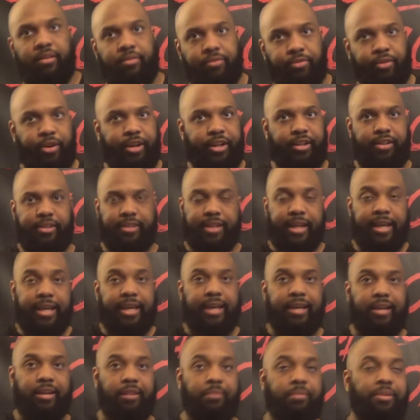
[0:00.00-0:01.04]
Freddy's
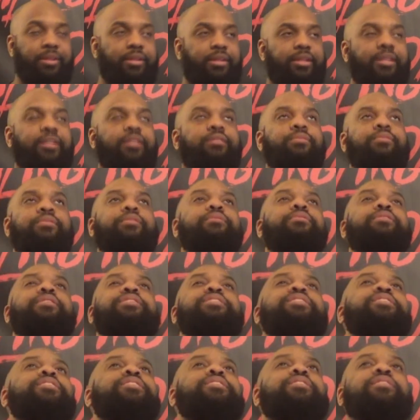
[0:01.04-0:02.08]
Dead. But this one was
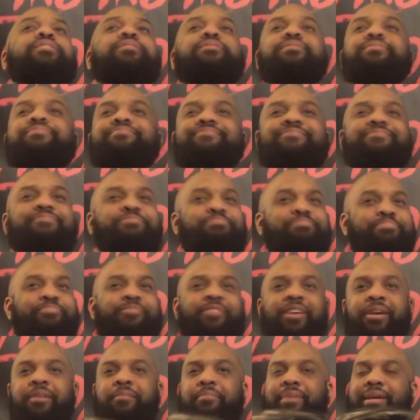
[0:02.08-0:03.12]
just
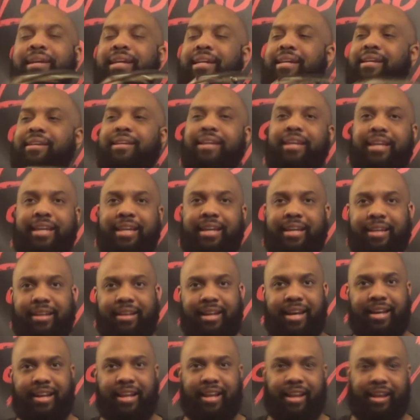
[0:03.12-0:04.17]
beginning to end, and
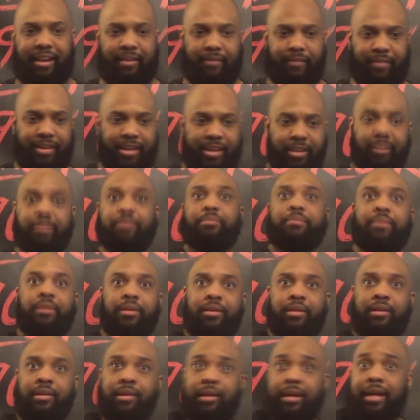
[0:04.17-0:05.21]
how they like gonna kill him.
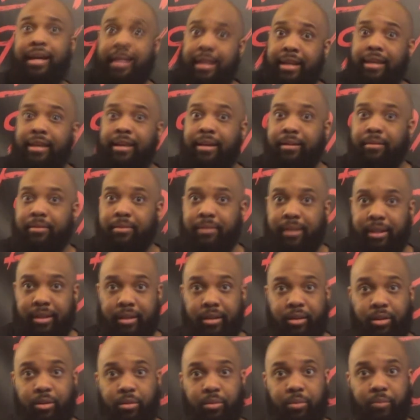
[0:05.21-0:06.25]
How they killed him, like,
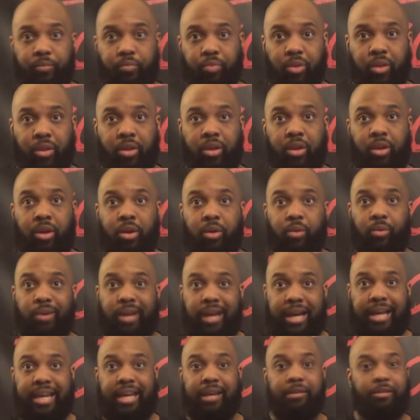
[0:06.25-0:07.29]
oh, we
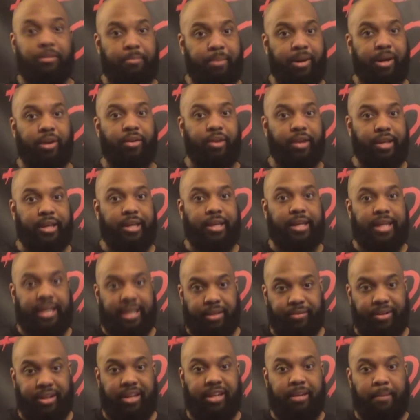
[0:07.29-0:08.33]
gotta get him the burial that he
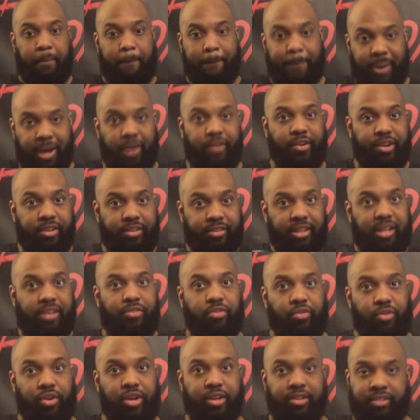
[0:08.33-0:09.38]
need. We need to bury this thing
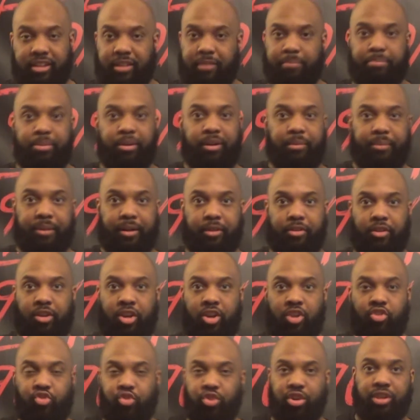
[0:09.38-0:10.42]
for real instead of putting him in the
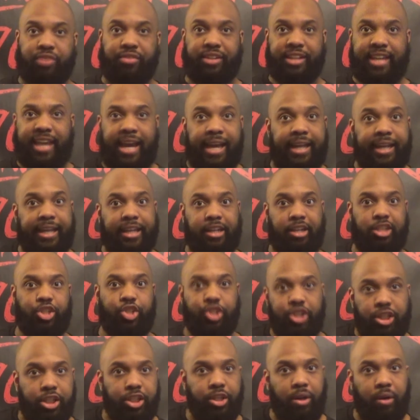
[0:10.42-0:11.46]
trunk of a Cadillac in a
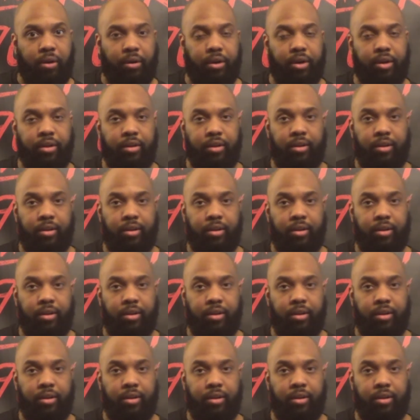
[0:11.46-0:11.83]
junkyard.